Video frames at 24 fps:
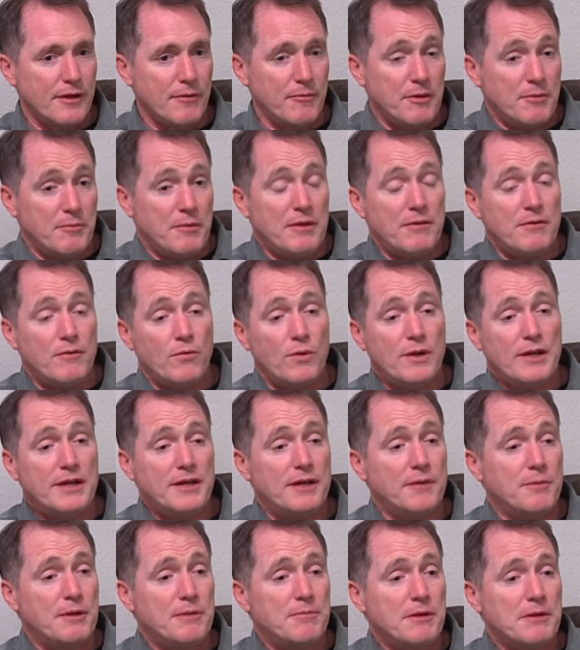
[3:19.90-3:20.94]
I mean, we need
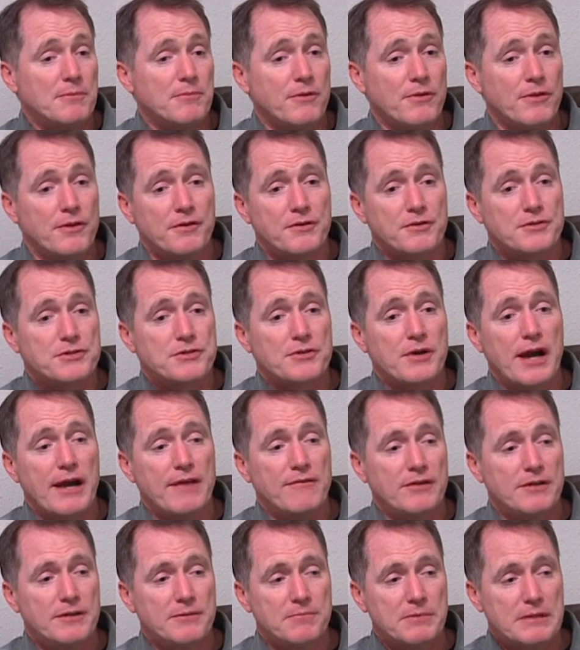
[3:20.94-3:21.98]
to be people that are
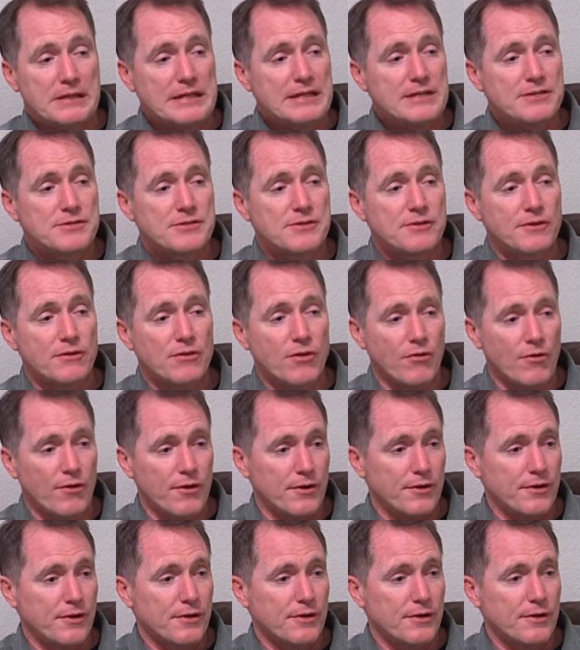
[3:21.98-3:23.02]
striving to please the
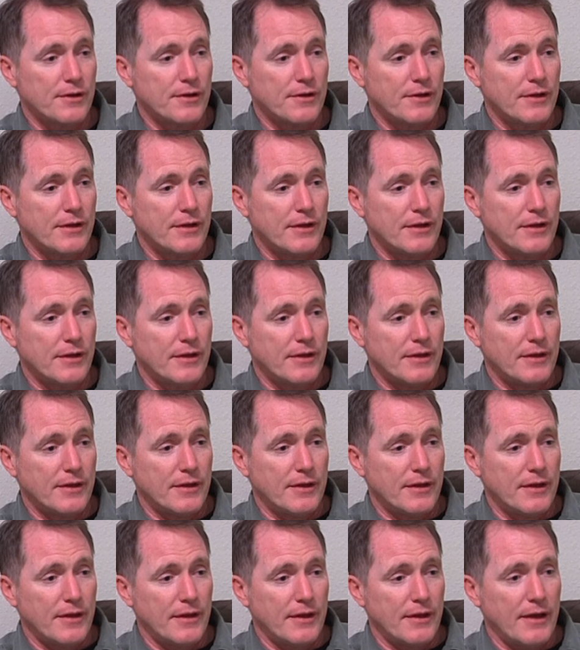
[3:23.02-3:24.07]
Lord.
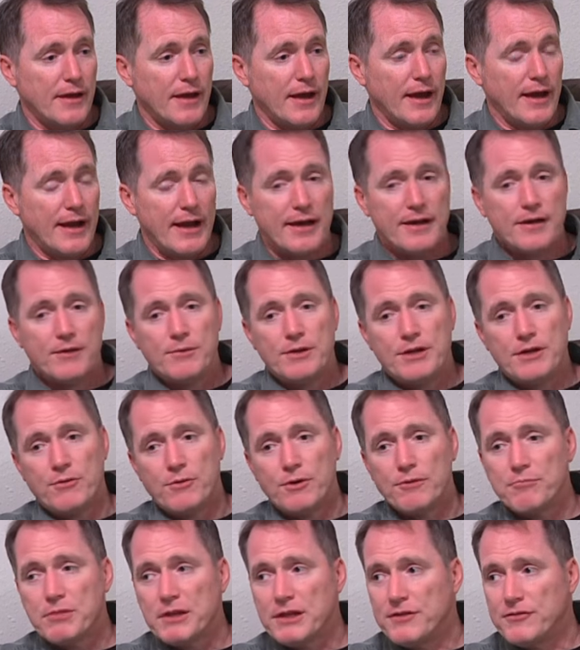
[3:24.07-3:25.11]
And how do we know
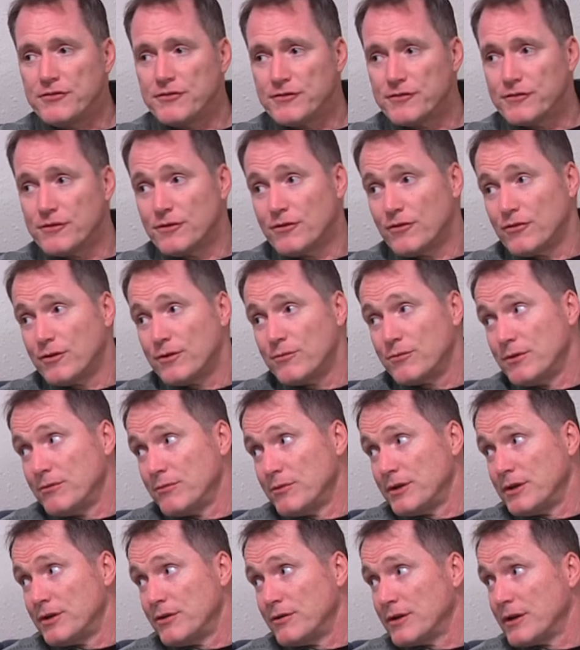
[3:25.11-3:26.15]
what pleases the Lord? well,
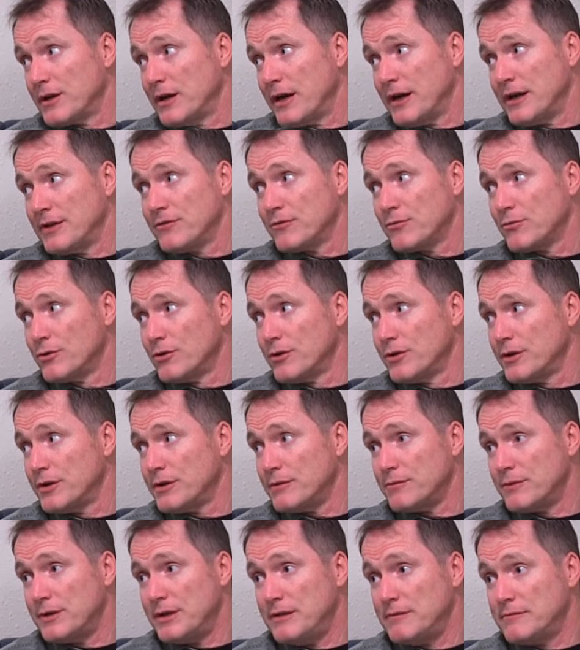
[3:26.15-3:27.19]
we go to God's Word
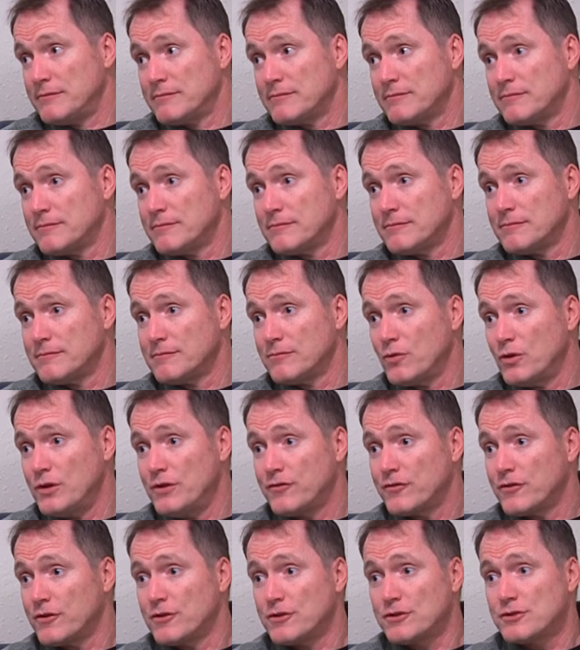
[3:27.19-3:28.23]
and we, we
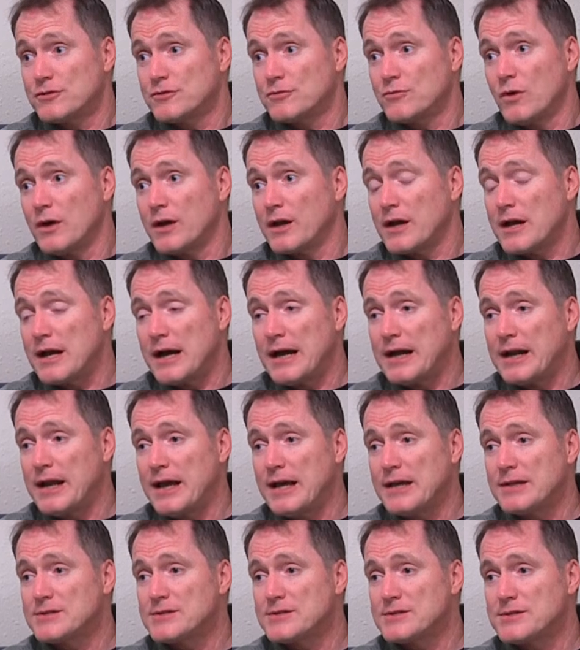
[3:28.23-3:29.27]
search what God
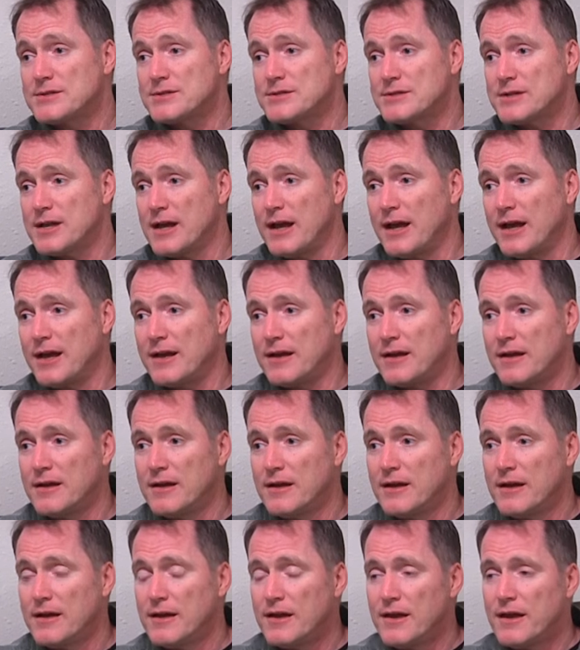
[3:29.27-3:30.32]
has to say.
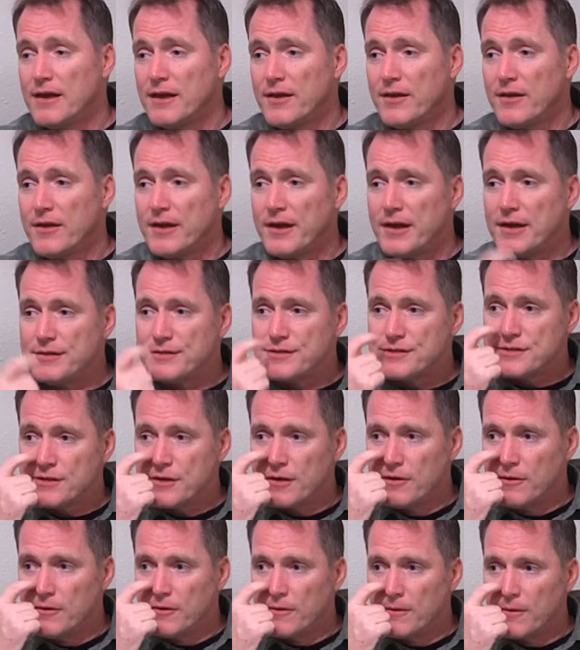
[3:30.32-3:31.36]
And
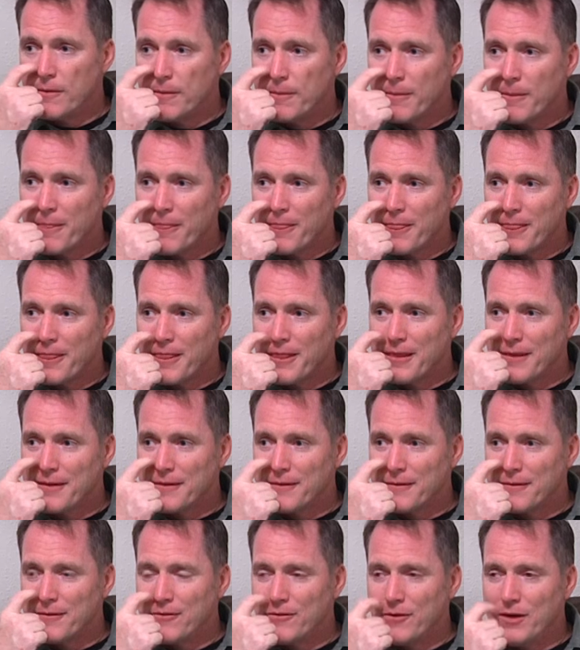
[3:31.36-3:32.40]
so,
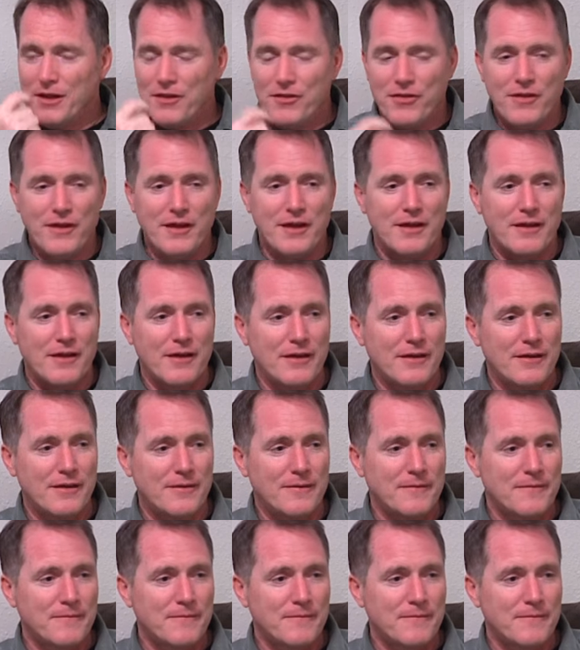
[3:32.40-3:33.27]
what do you think?